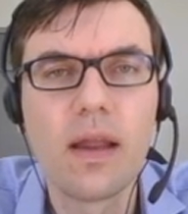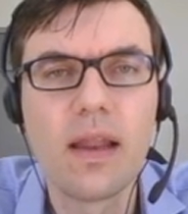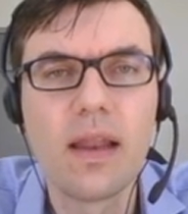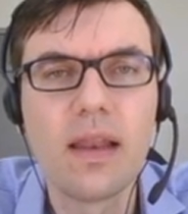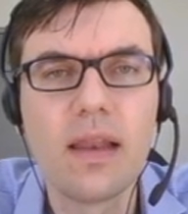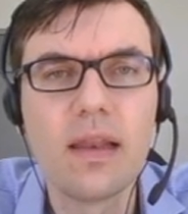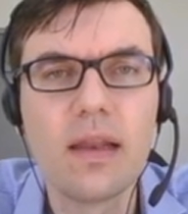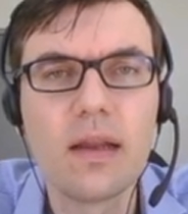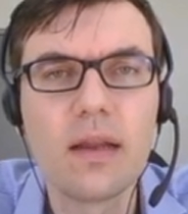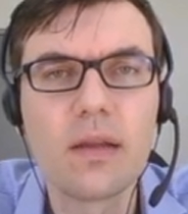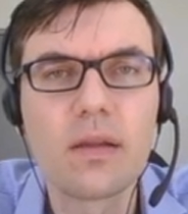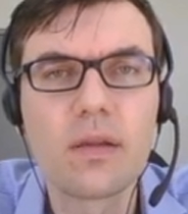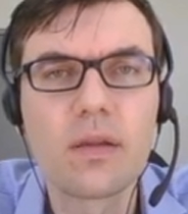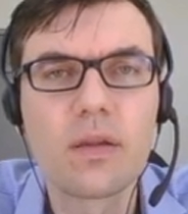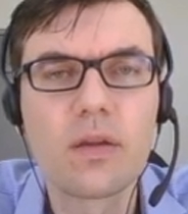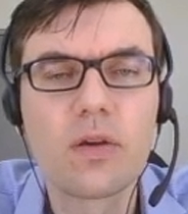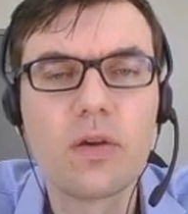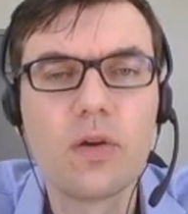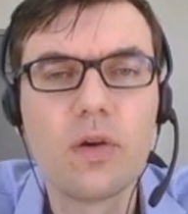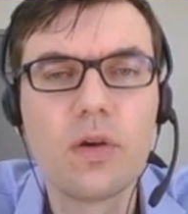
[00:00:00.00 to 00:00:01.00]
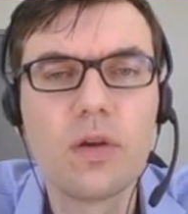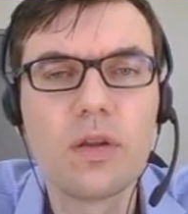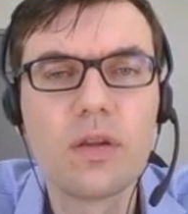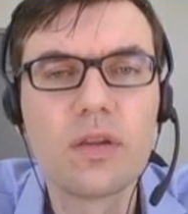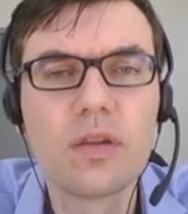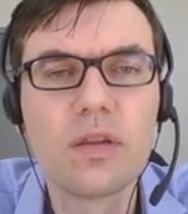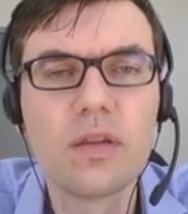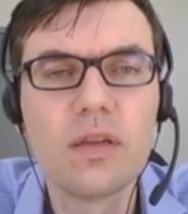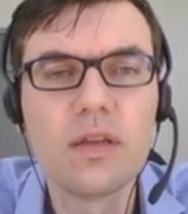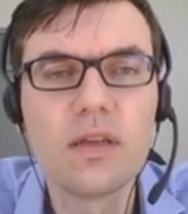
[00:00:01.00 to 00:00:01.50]
Let's
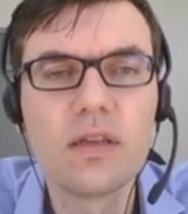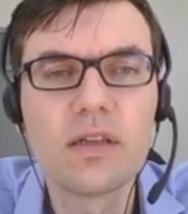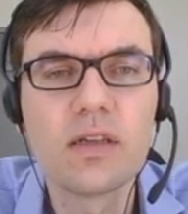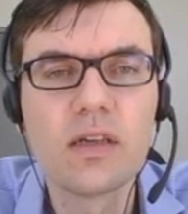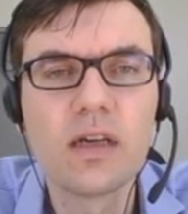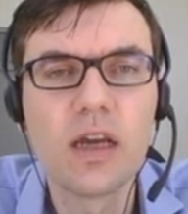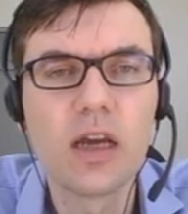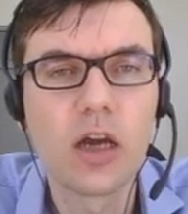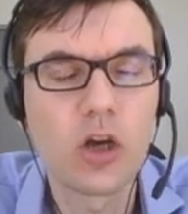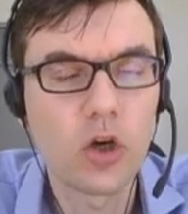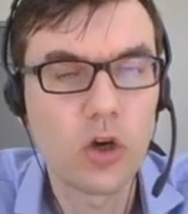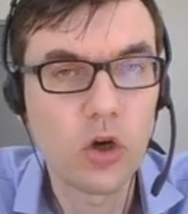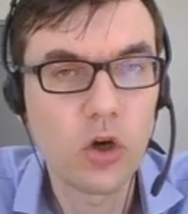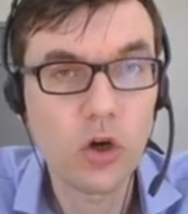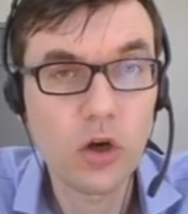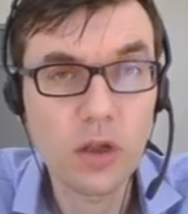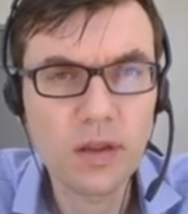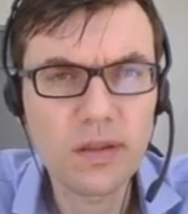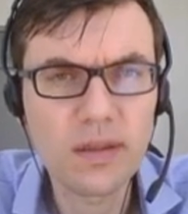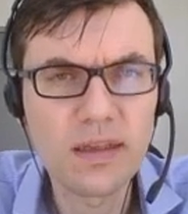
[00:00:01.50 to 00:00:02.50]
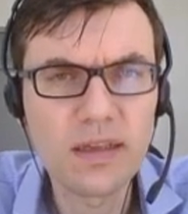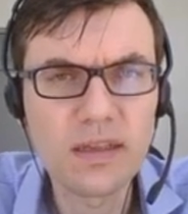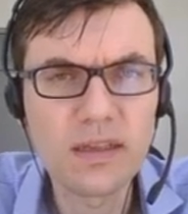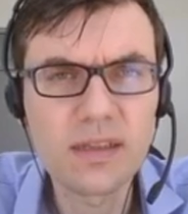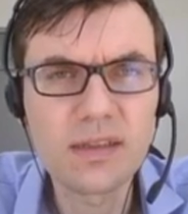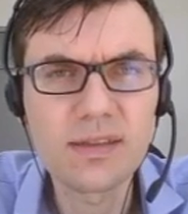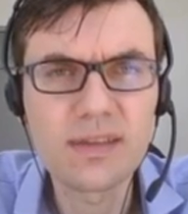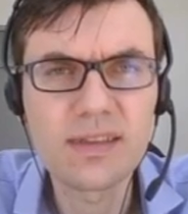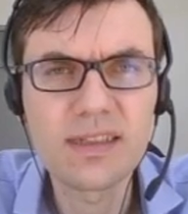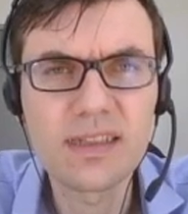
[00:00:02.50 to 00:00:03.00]
consider a call
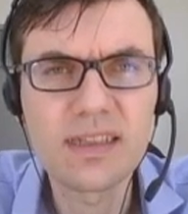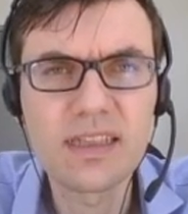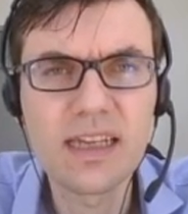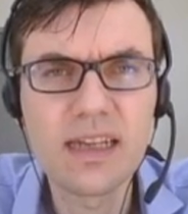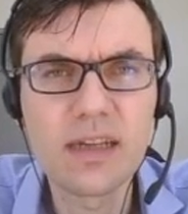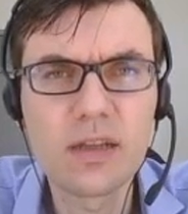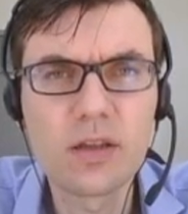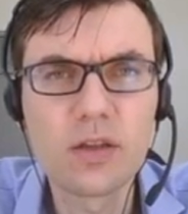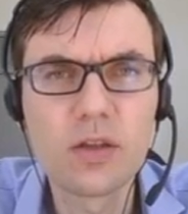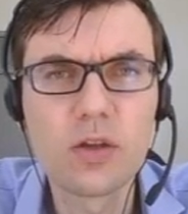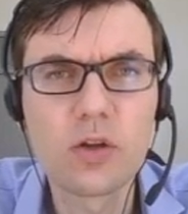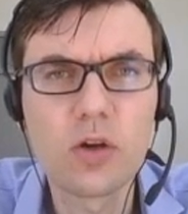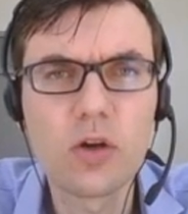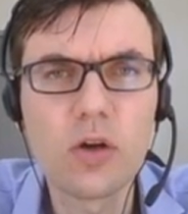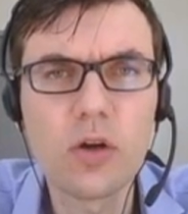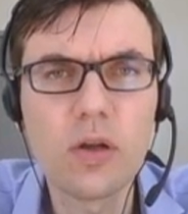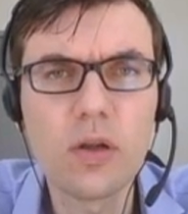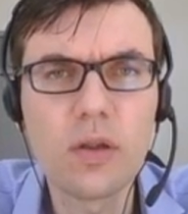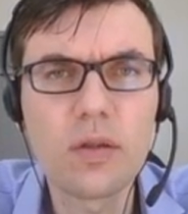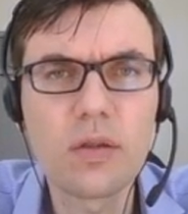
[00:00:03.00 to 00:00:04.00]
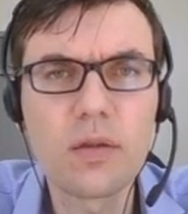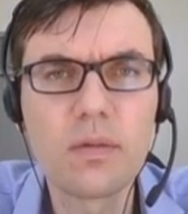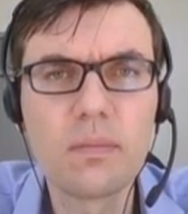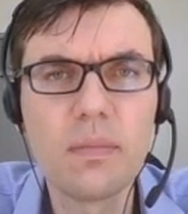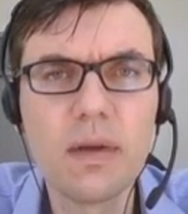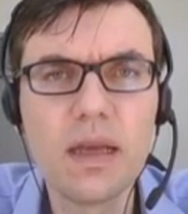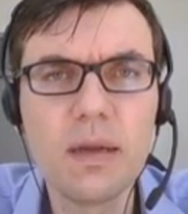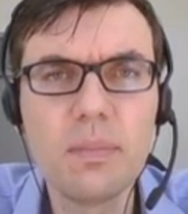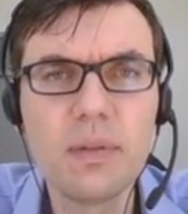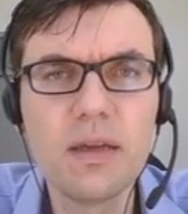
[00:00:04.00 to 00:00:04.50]
center that takes your calls,
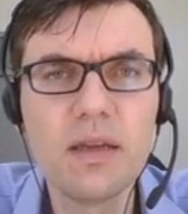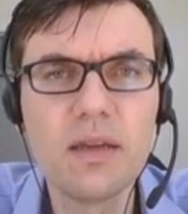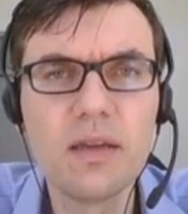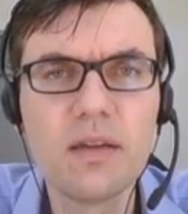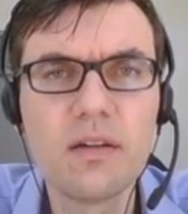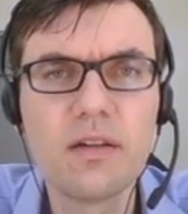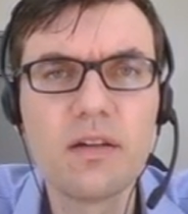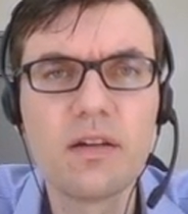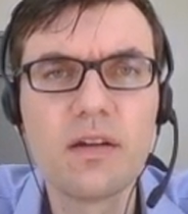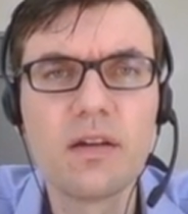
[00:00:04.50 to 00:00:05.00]
maybe